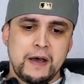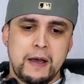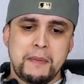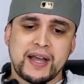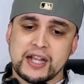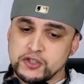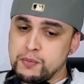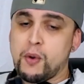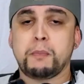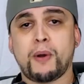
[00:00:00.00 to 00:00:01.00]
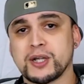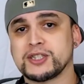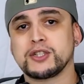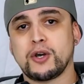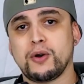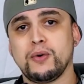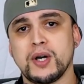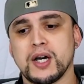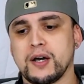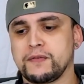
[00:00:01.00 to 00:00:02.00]
I got two more parts to
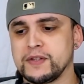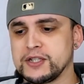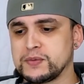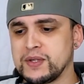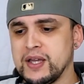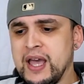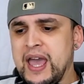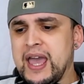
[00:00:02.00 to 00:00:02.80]
go for this one.